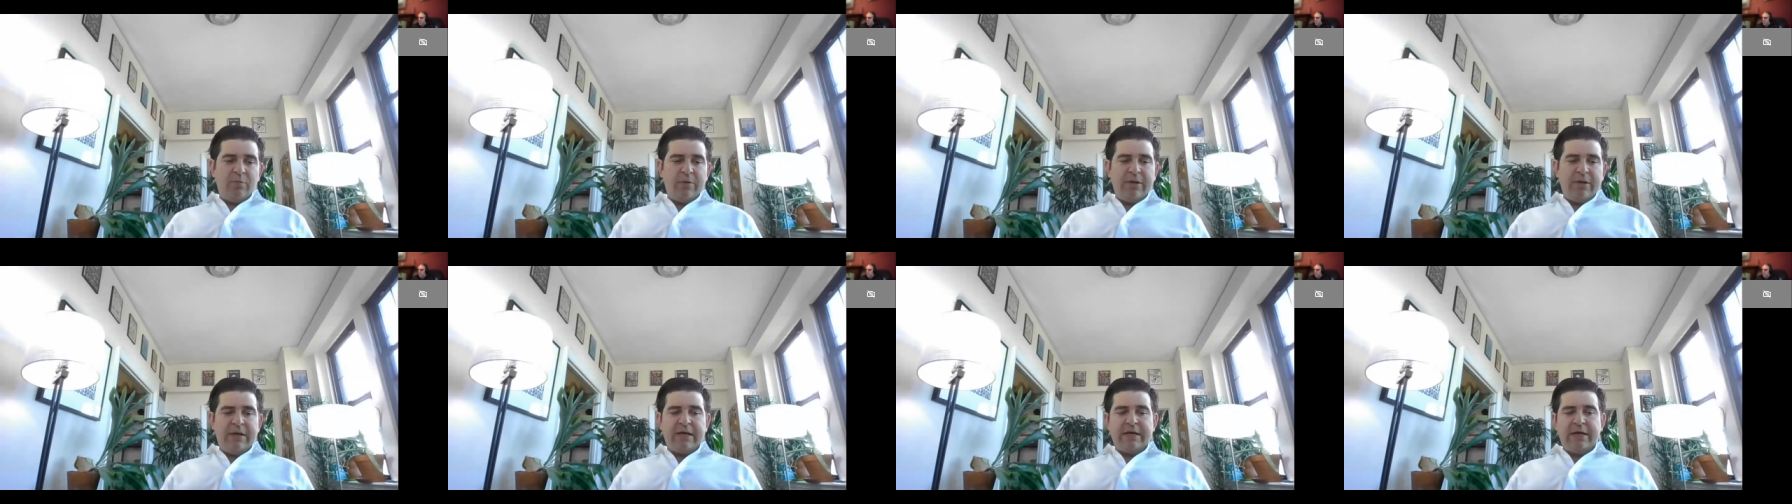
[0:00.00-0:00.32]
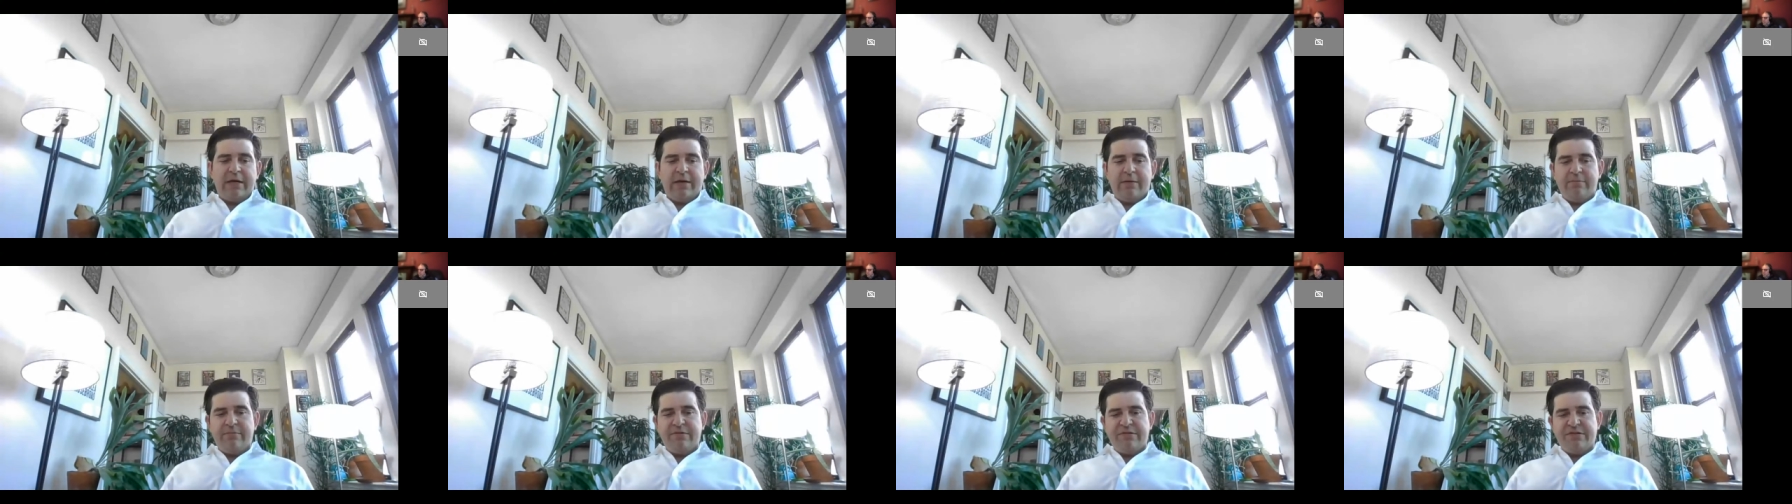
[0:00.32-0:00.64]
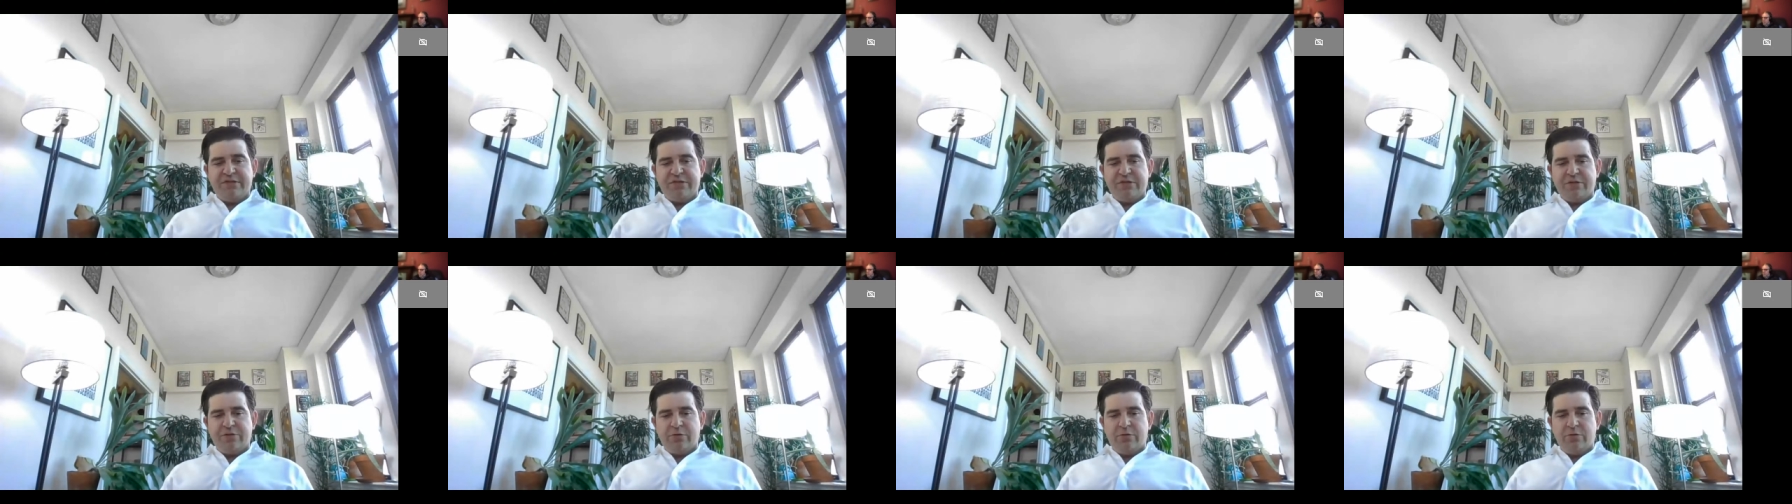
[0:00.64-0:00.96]
when it
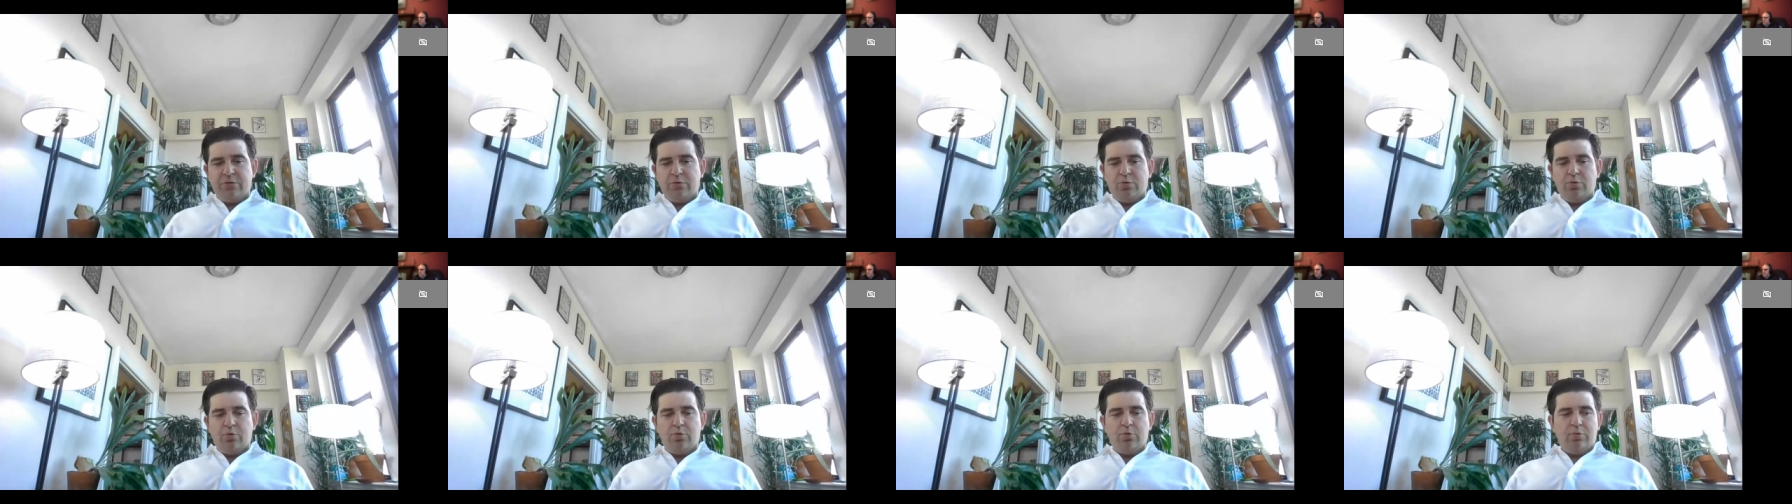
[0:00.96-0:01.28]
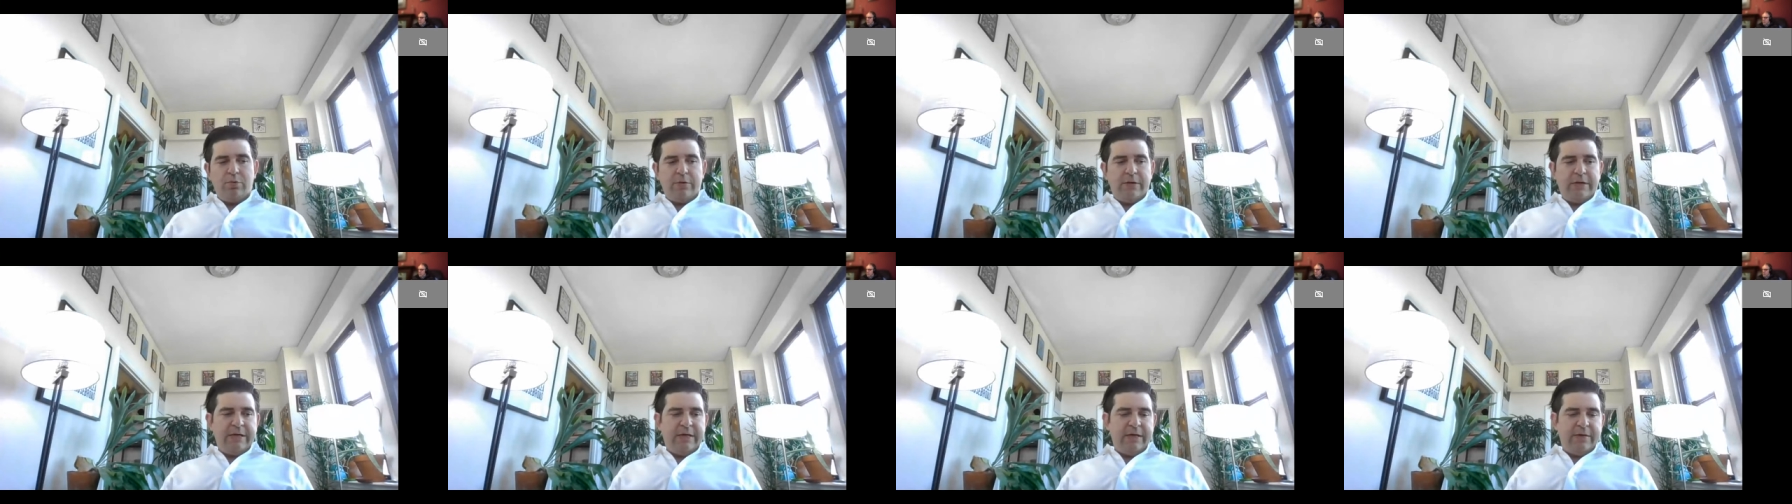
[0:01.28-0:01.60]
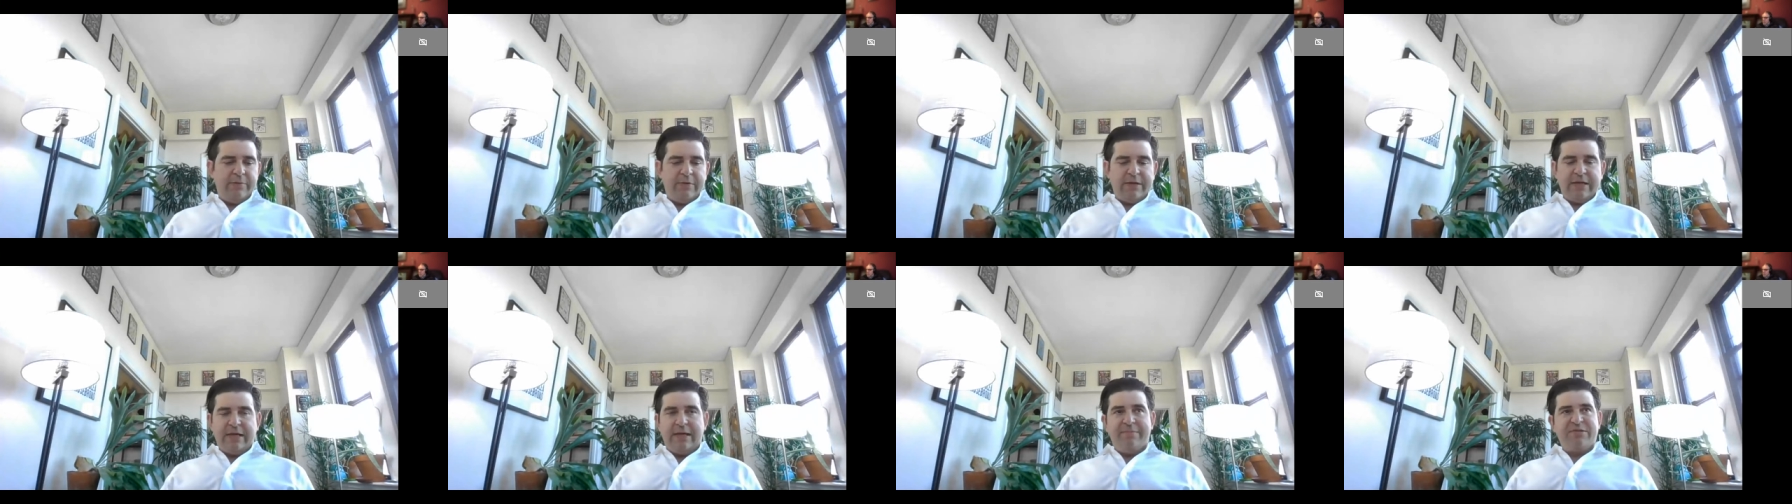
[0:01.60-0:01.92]
comes to uh,
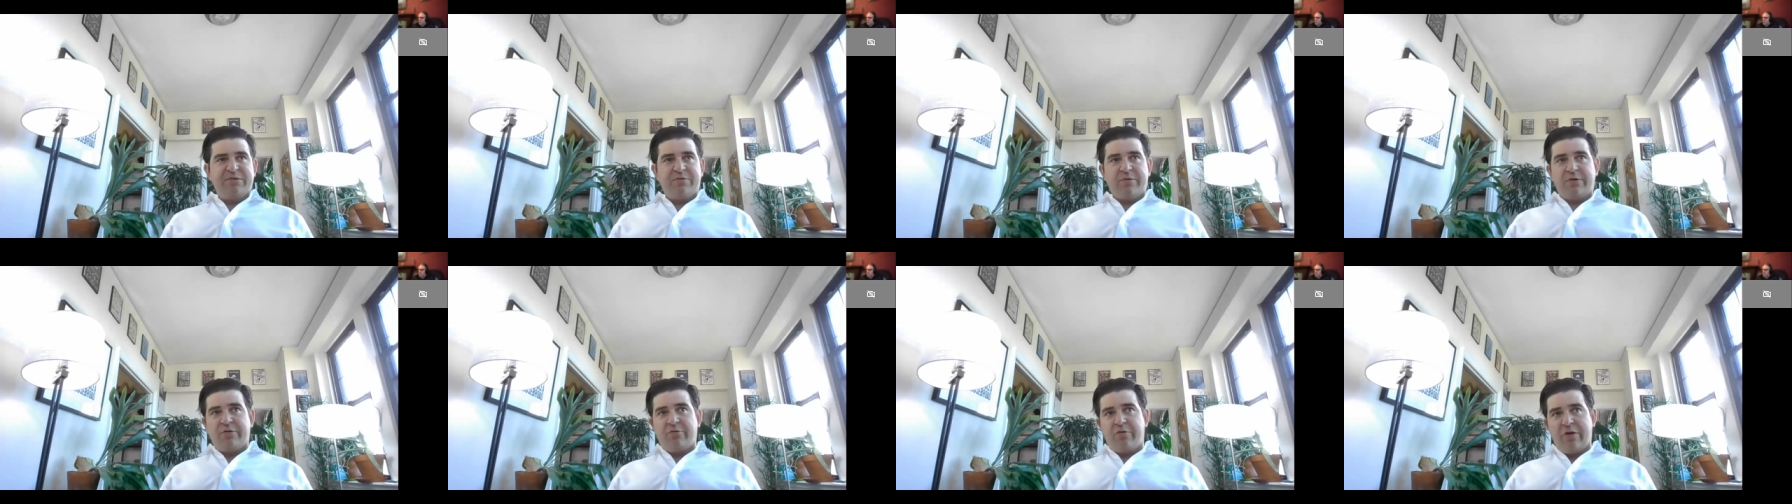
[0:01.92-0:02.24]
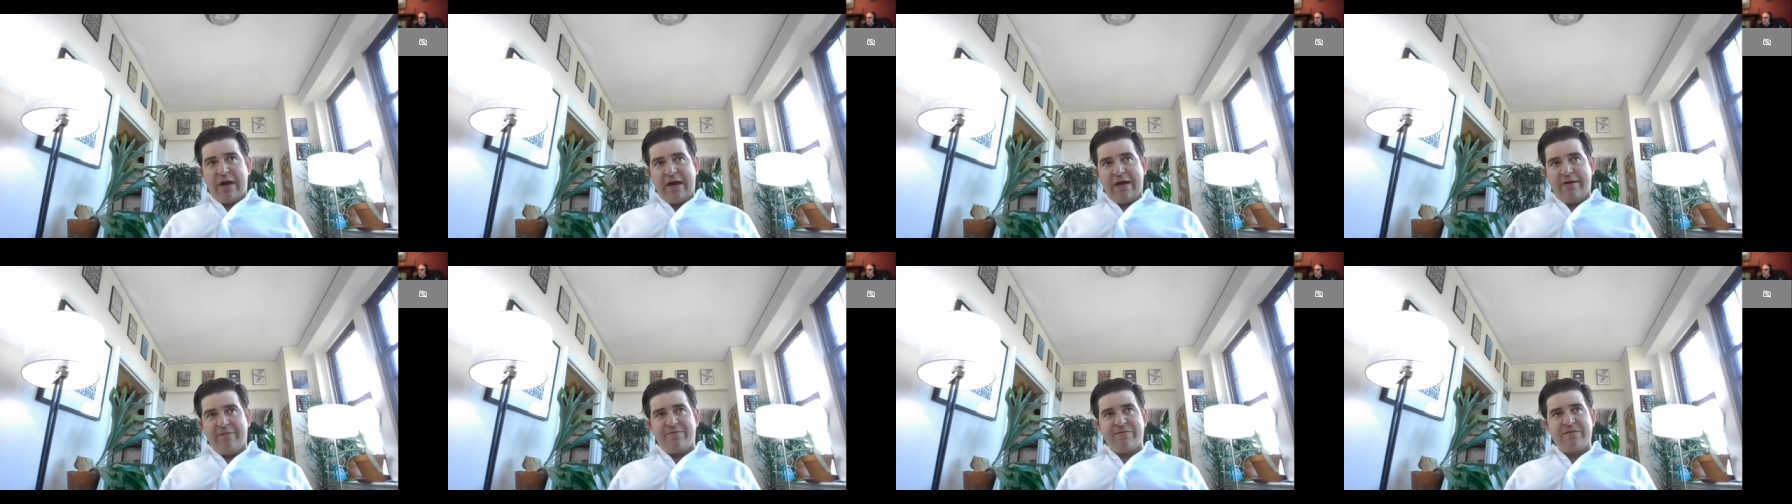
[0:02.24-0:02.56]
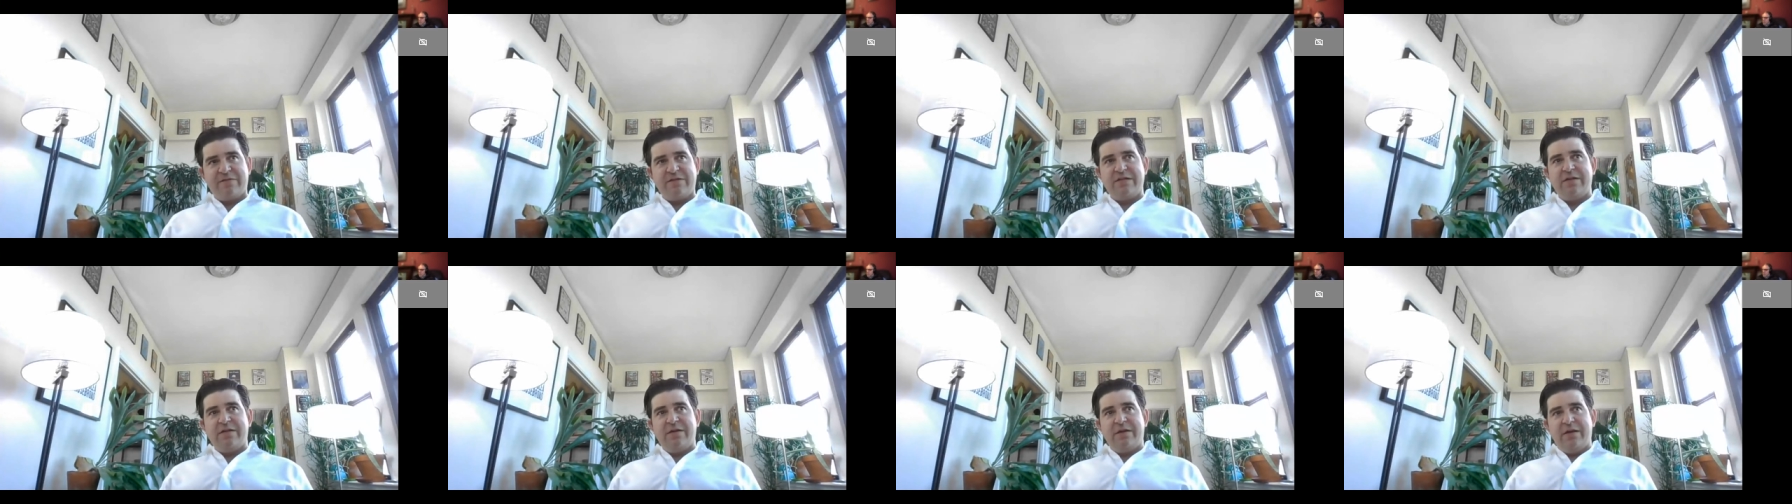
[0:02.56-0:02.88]
when it comes to a
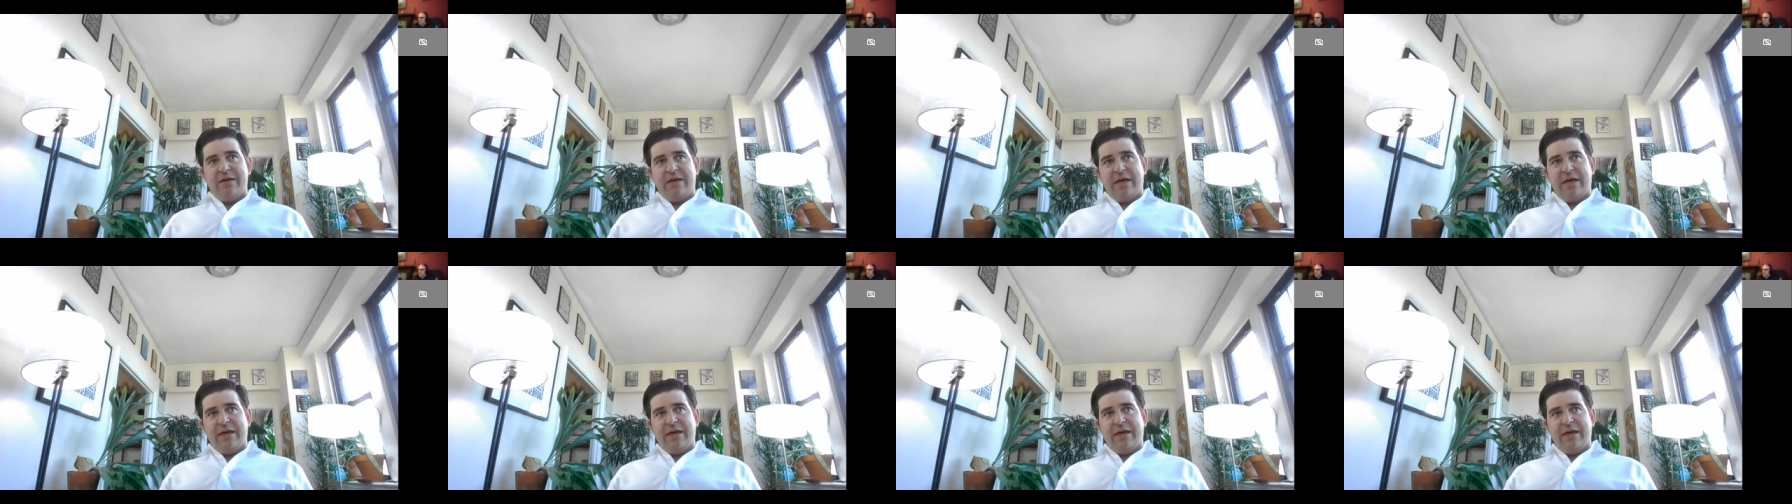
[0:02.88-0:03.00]
craft.